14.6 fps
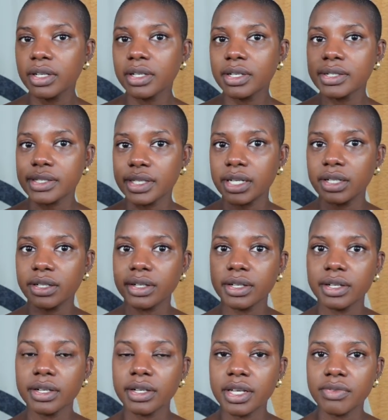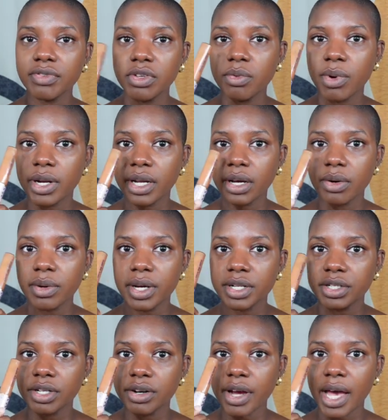concealer if you want to go
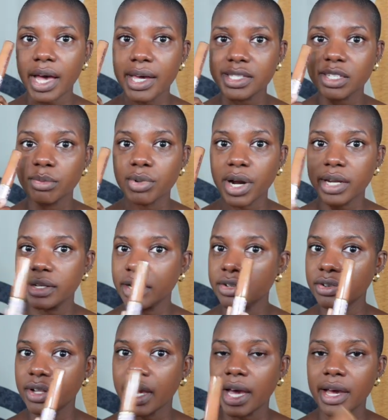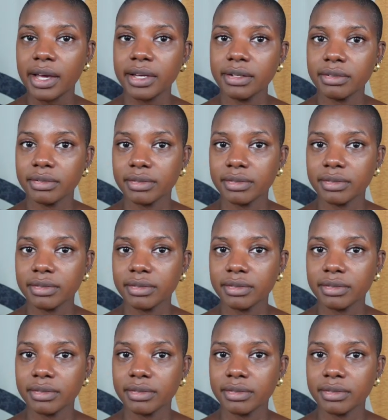under your eye to brighten under the eye.